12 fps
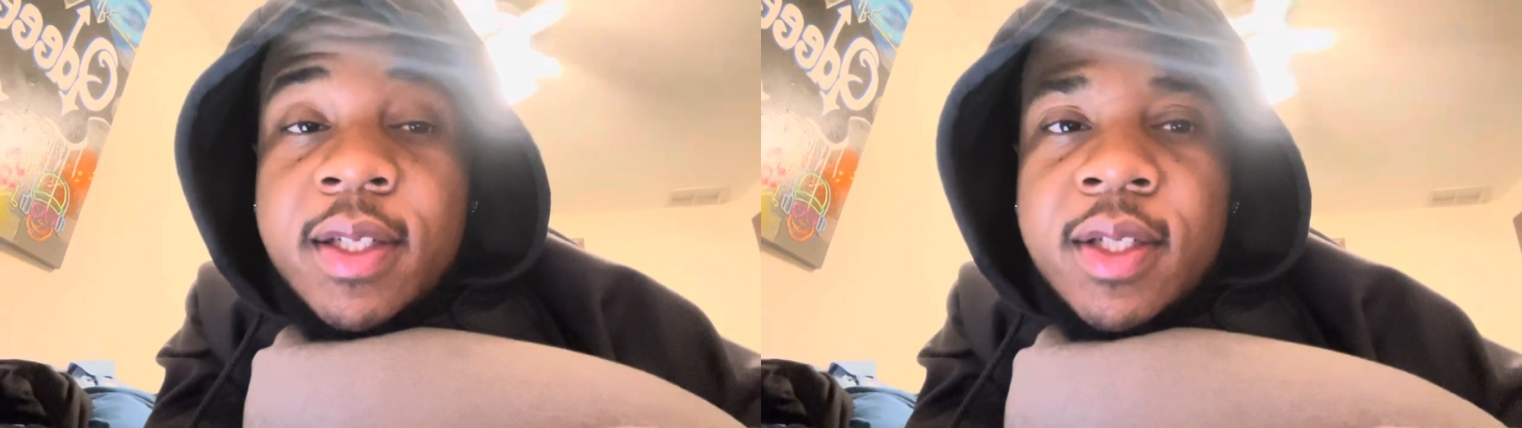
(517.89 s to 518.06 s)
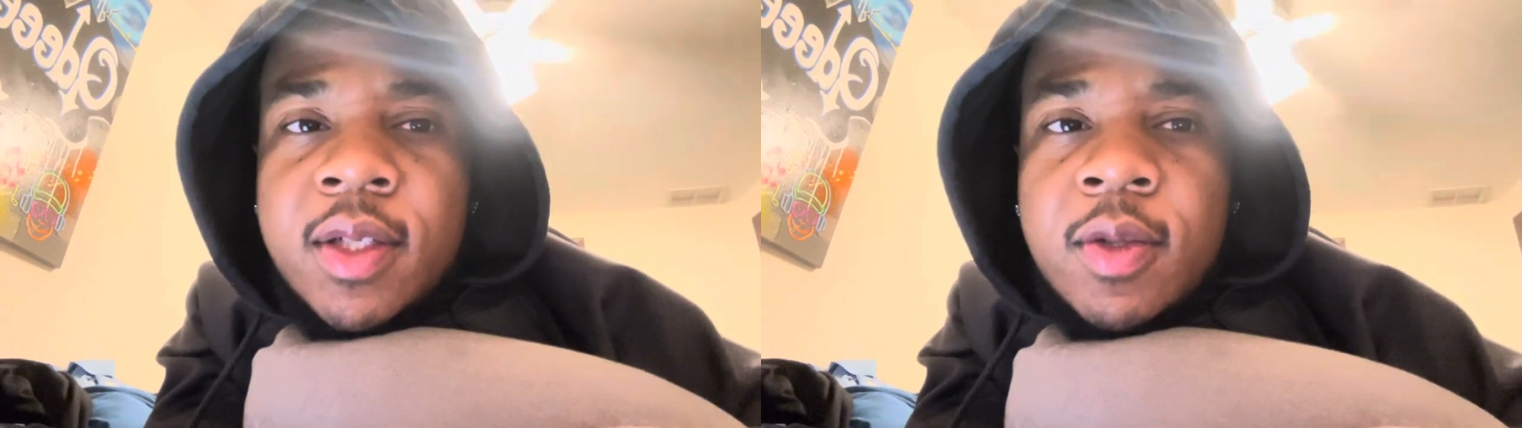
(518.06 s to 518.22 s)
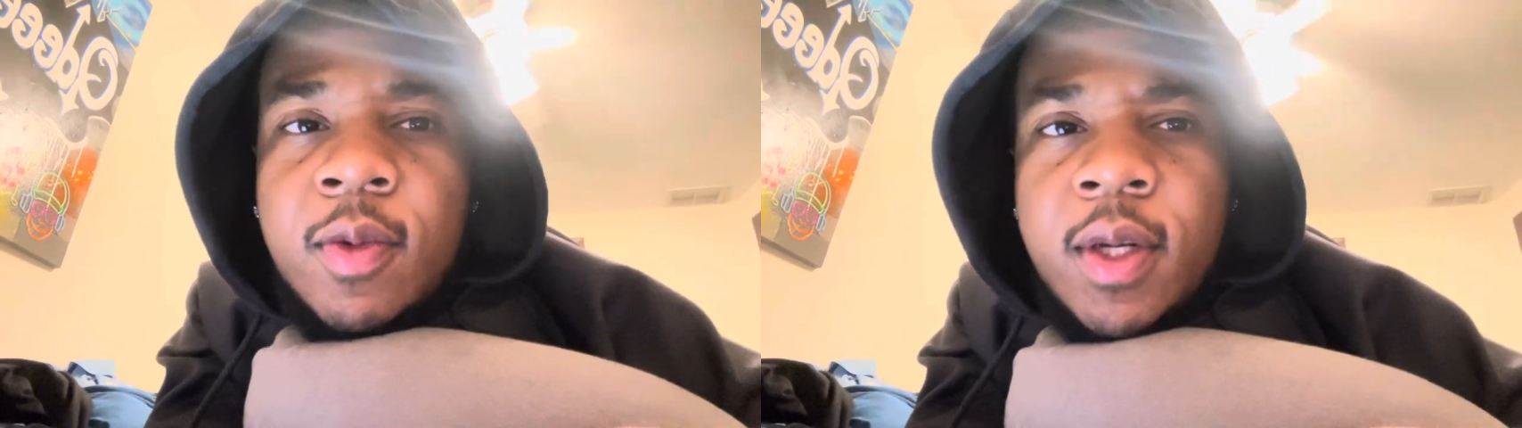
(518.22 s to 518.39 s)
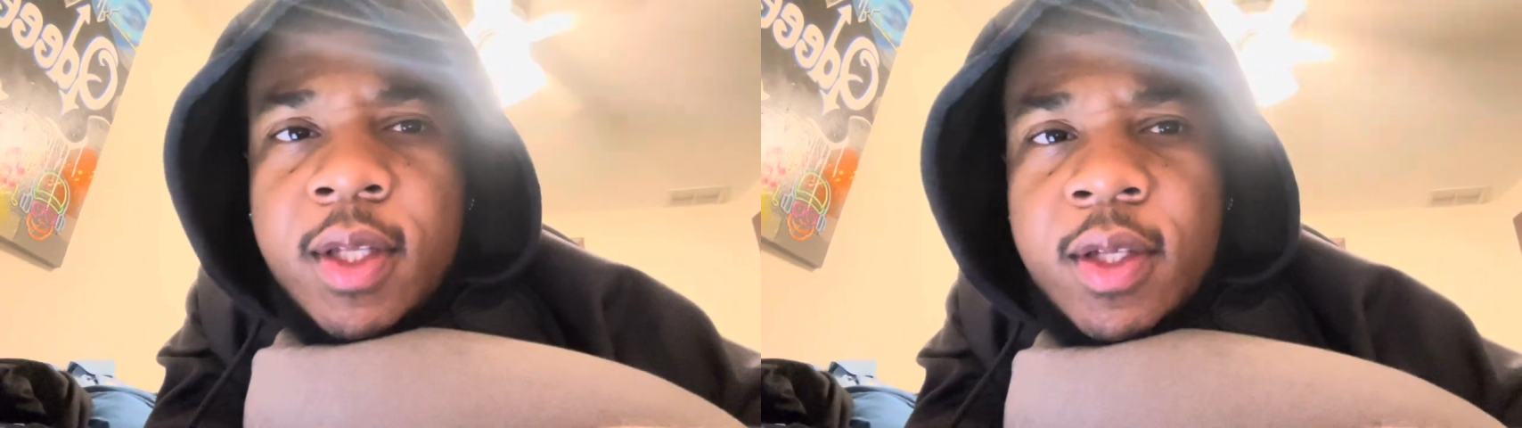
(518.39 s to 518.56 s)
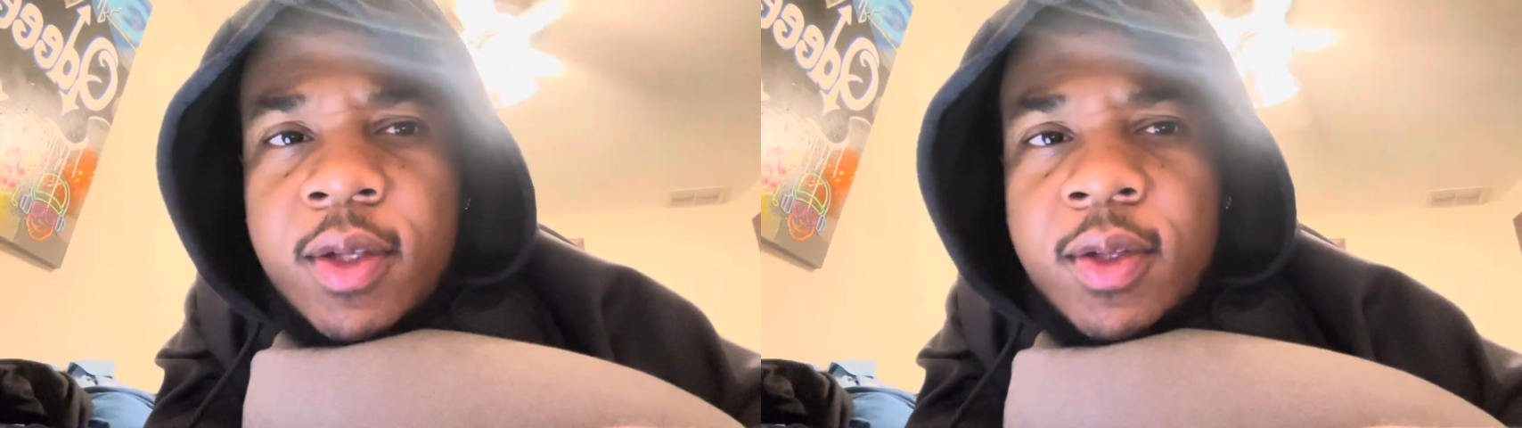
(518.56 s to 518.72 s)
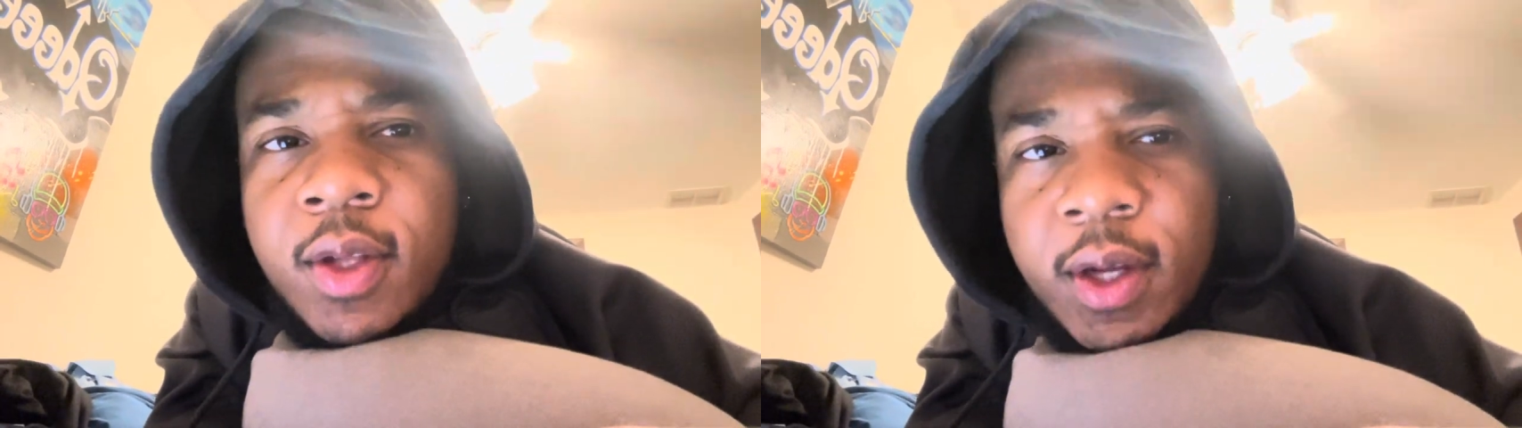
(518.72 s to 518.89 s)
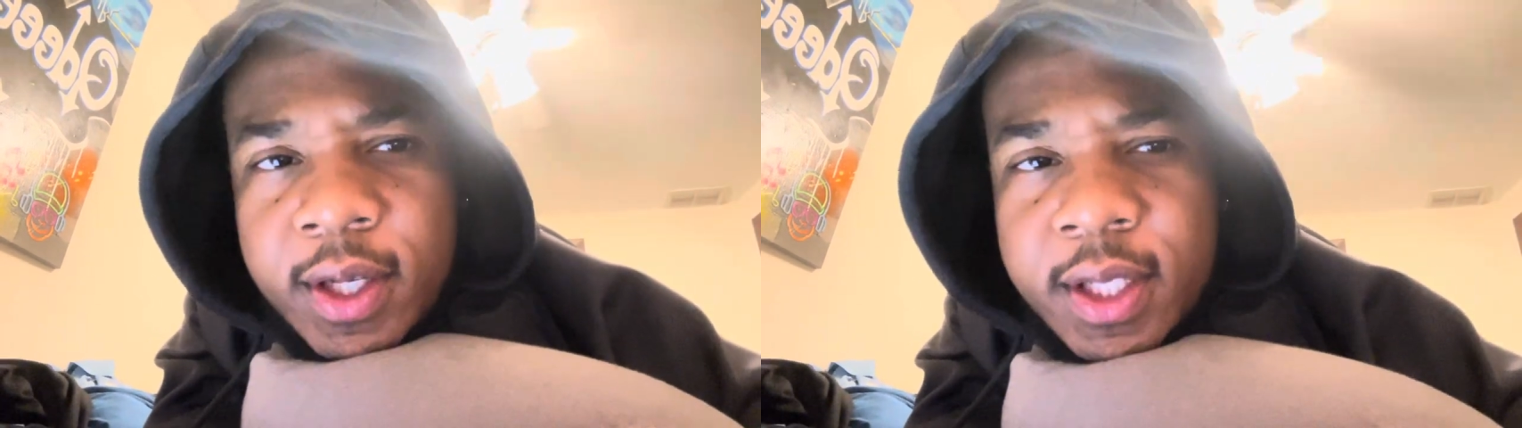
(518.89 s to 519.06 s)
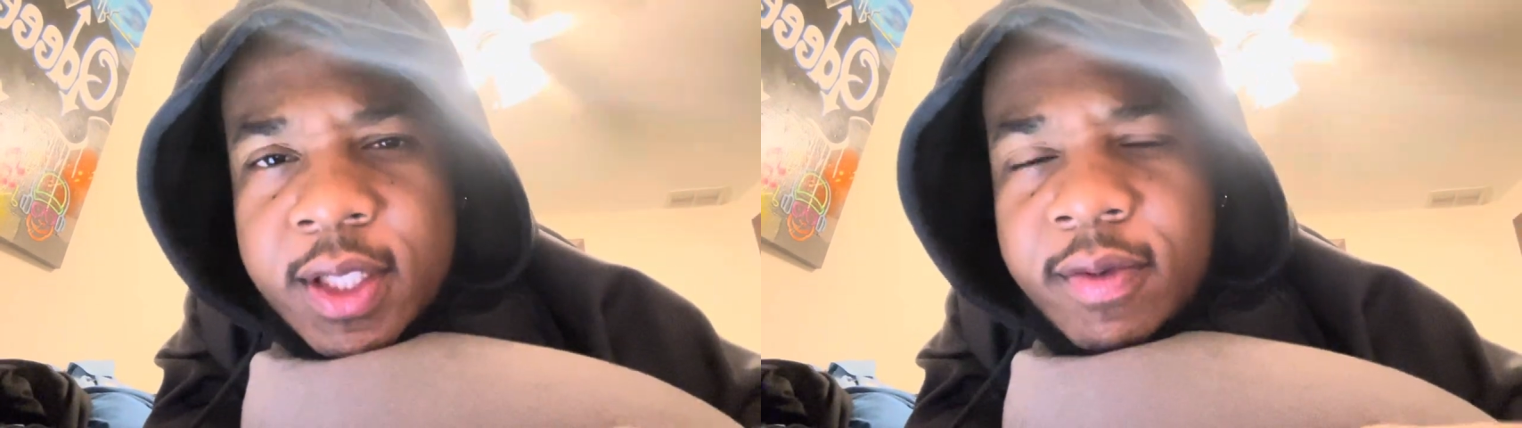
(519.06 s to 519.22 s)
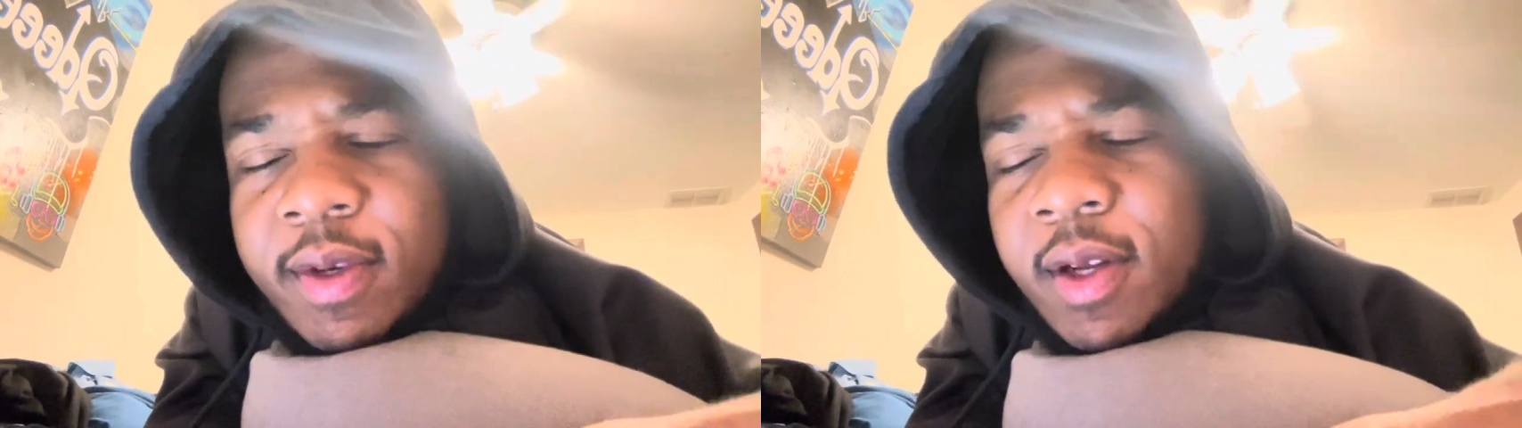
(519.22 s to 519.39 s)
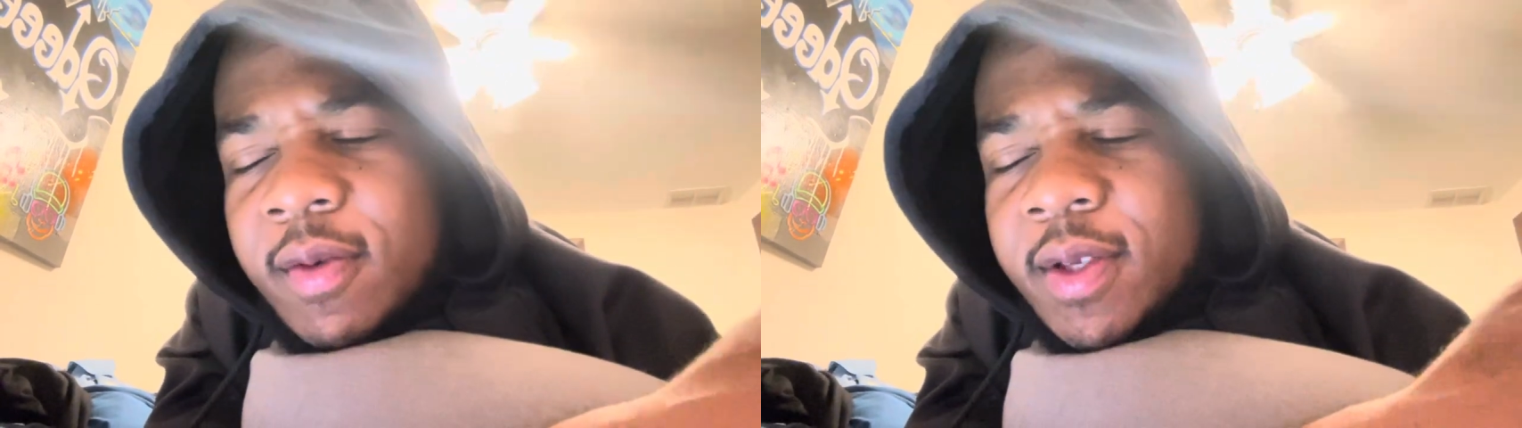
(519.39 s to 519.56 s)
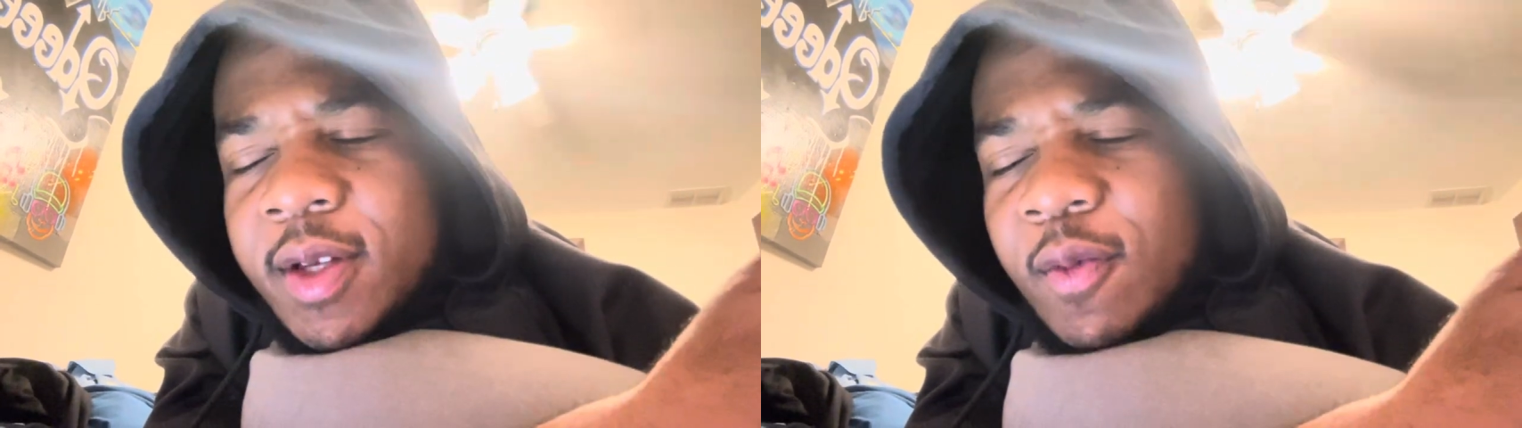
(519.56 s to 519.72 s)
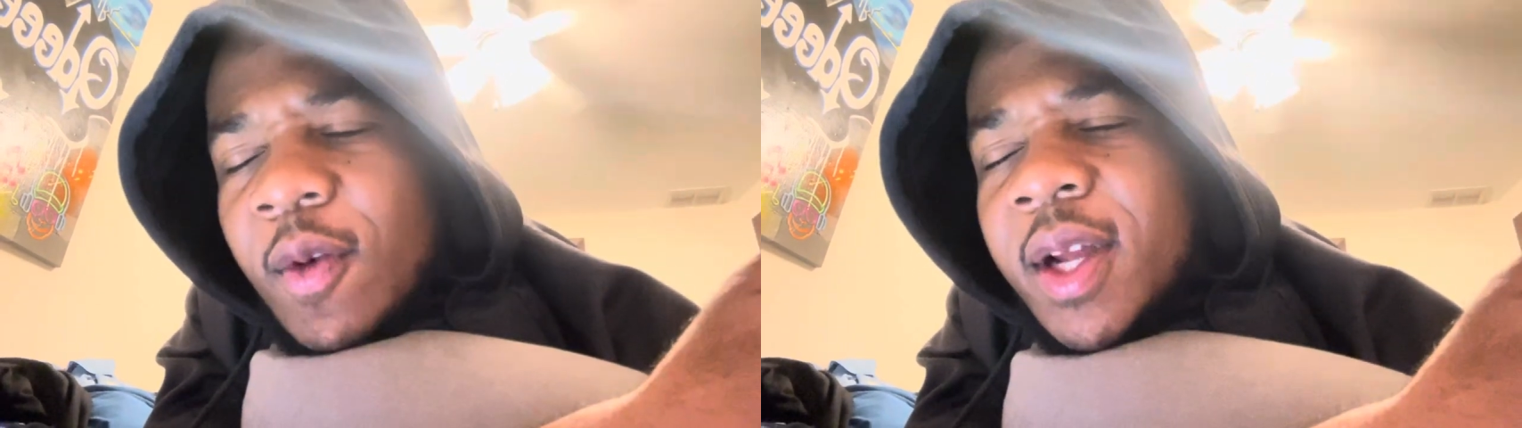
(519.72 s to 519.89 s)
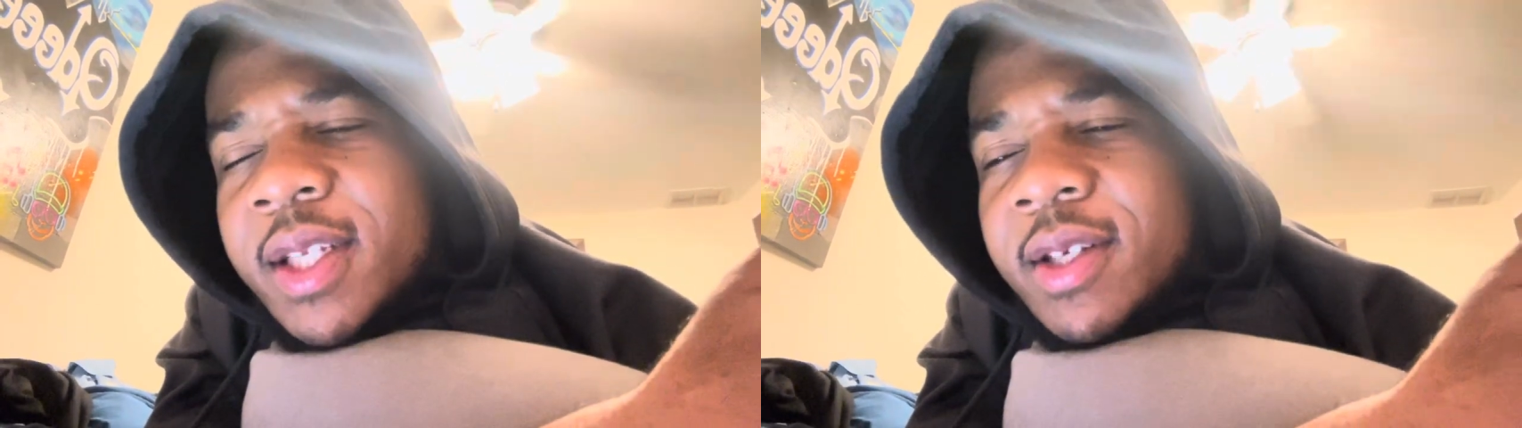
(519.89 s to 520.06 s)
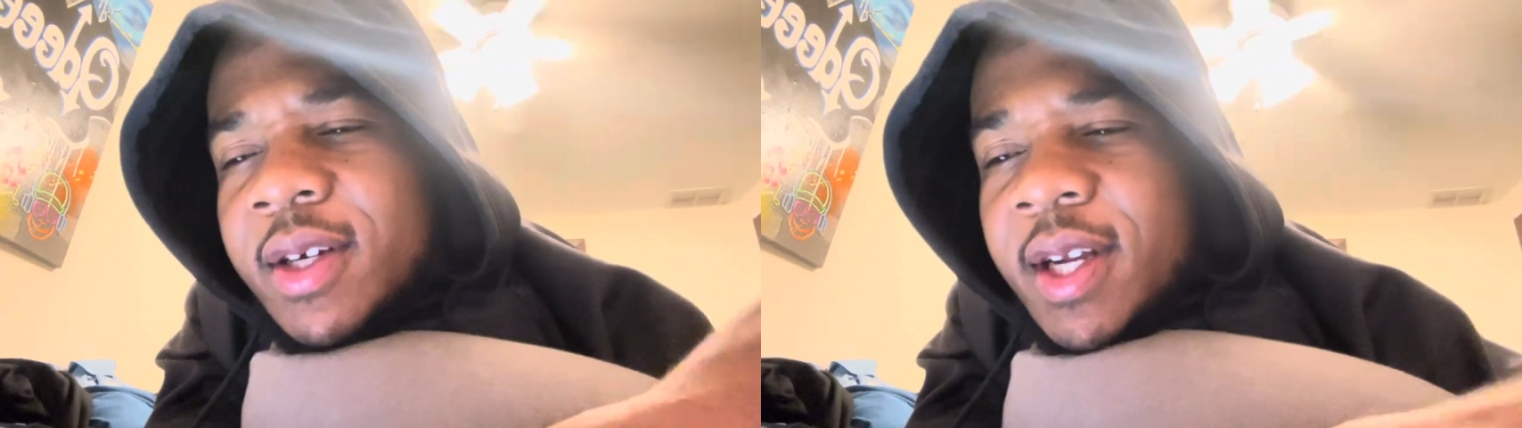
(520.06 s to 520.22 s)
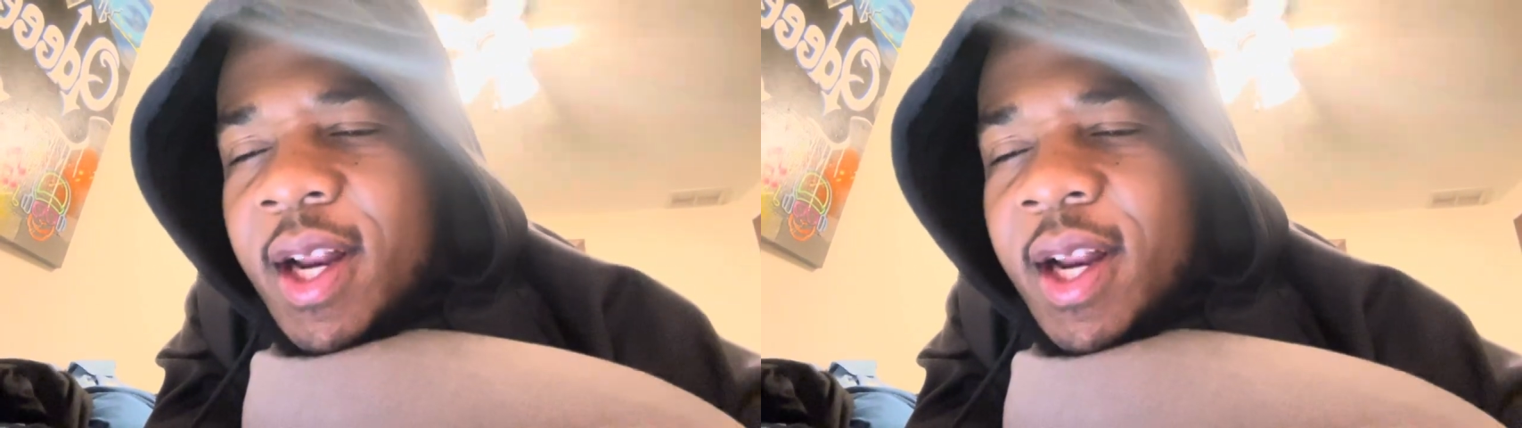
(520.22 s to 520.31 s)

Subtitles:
So whether you thought that this video was a waste or not,